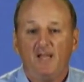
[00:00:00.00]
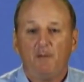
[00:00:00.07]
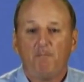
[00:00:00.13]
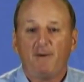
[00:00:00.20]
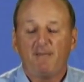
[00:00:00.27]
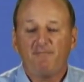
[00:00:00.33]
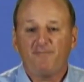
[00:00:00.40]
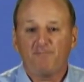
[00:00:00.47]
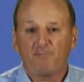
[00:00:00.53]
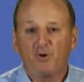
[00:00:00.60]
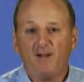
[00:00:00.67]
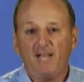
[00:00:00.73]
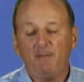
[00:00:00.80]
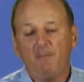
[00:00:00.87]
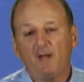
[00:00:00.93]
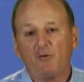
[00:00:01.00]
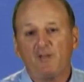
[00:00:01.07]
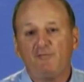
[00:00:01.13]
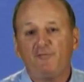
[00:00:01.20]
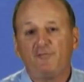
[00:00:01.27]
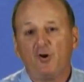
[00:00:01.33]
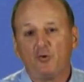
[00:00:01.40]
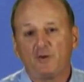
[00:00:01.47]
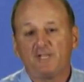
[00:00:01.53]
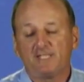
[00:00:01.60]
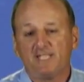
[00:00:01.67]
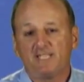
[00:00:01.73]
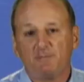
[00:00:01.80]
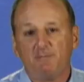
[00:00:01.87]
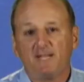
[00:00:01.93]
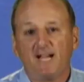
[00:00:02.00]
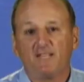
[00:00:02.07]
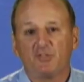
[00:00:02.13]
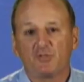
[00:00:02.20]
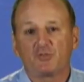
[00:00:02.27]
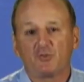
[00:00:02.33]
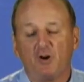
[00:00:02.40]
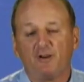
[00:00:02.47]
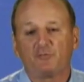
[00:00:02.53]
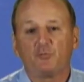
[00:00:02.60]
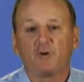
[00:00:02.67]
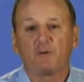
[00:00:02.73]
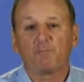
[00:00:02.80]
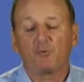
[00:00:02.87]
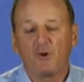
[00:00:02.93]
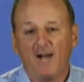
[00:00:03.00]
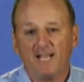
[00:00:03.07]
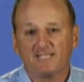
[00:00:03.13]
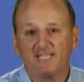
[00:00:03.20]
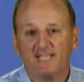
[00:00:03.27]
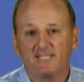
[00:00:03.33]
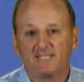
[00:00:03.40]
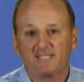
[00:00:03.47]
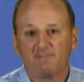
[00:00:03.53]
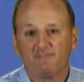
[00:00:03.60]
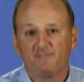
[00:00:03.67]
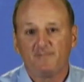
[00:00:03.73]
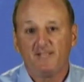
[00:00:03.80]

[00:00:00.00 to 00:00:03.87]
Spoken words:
My primary focus has been on the software process,